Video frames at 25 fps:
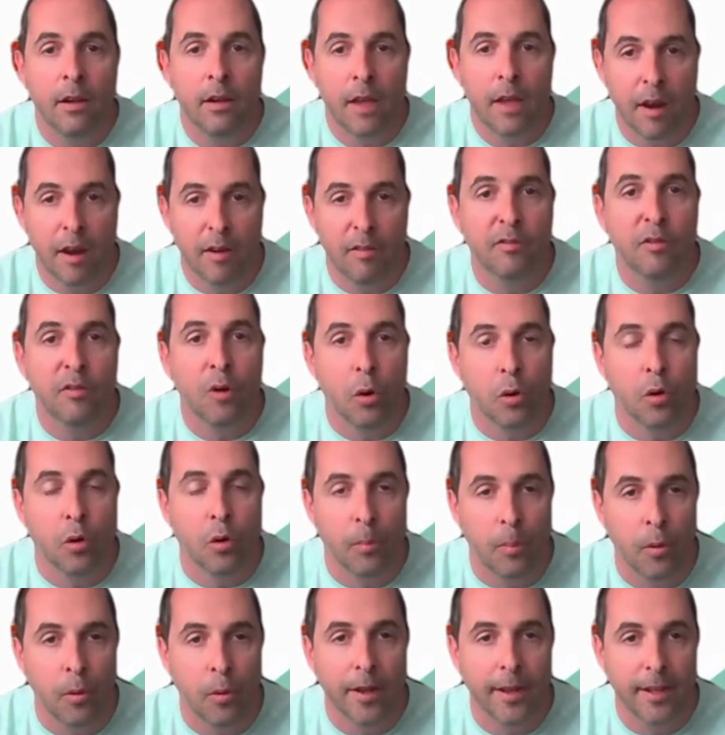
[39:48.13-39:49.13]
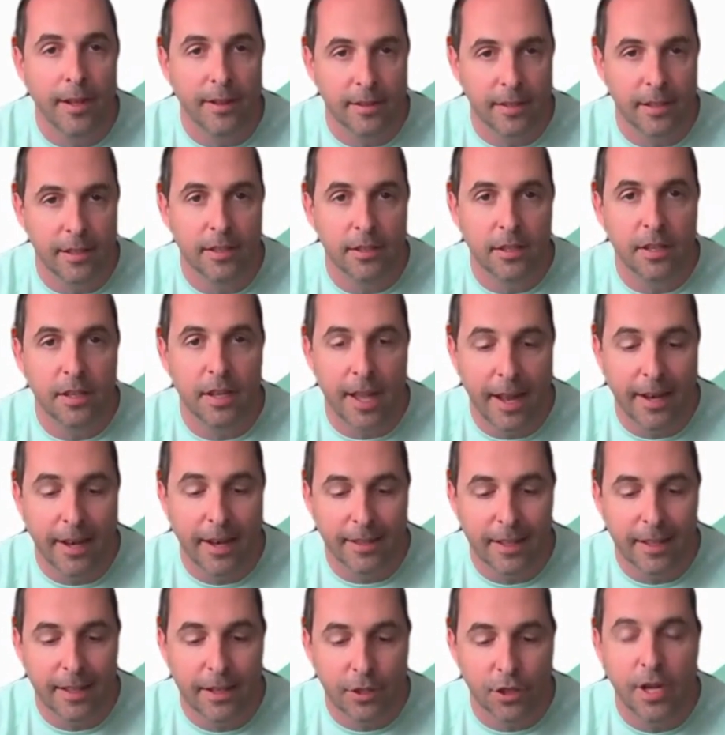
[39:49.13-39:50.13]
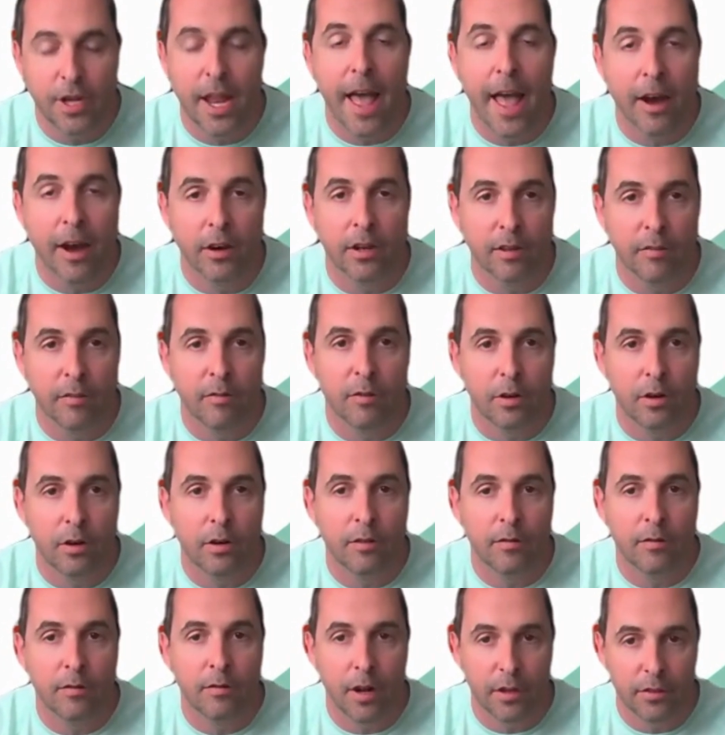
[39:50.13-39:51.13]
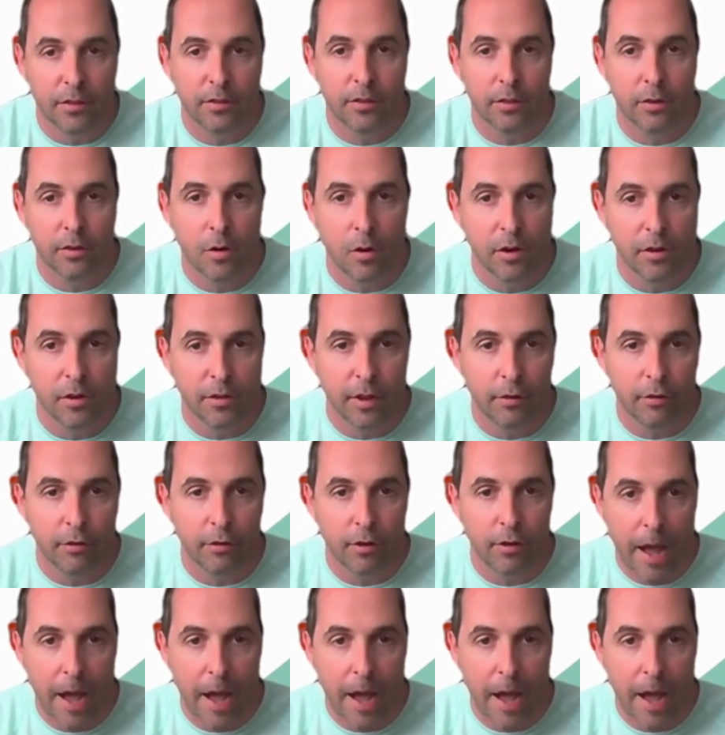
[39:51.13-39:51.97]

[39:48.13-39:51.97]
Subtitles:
kind of focal point and intentionality for us as an organization.